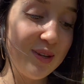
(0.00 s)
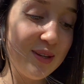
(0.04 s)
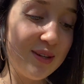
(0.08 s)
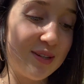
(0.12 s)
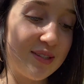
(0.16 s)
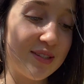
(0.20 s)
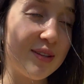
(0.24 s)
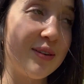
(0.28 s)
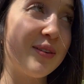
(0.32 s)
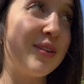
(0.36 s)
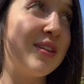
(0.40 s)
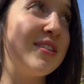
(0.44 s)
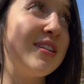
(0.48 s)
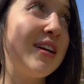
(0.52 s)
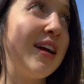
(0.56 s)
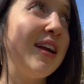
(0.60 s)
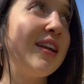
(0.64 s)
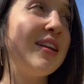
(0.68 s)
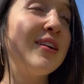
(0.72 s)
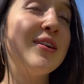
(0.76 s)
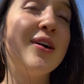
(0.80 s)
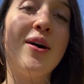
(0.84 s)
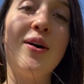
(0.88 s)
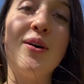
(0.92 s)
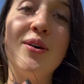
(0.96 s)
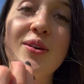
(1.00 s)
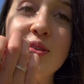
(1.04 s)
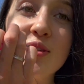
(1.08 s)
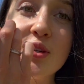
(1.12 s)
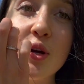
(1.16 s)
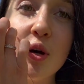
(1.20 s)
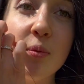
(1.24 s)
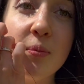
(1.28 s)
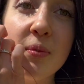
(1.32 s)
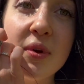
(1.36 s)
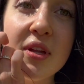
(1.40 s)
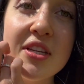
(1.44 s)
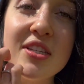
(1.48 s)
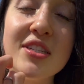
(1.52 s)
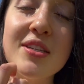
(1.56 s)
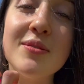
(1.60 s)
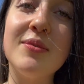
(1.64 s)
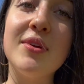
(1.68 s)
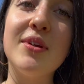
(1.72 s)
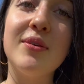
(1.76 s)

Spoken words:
So the dining hall is open to me